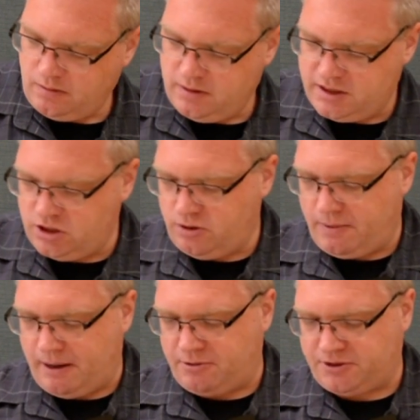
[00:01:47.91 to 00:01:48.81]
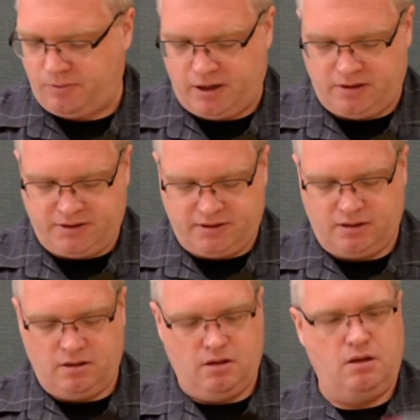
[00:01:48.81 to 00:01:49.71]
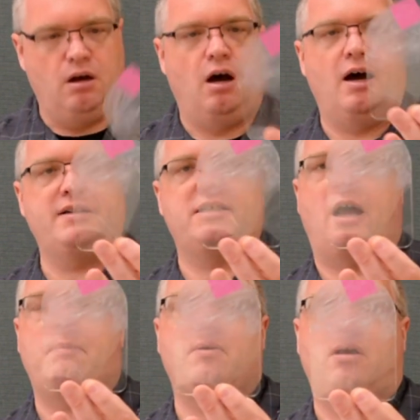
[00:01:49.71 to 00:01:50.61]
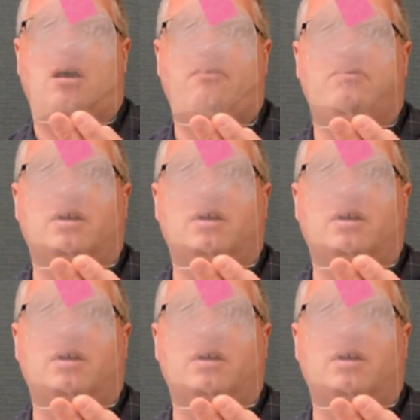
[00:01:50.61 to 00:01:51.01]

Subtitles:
tissue paper squares on top of the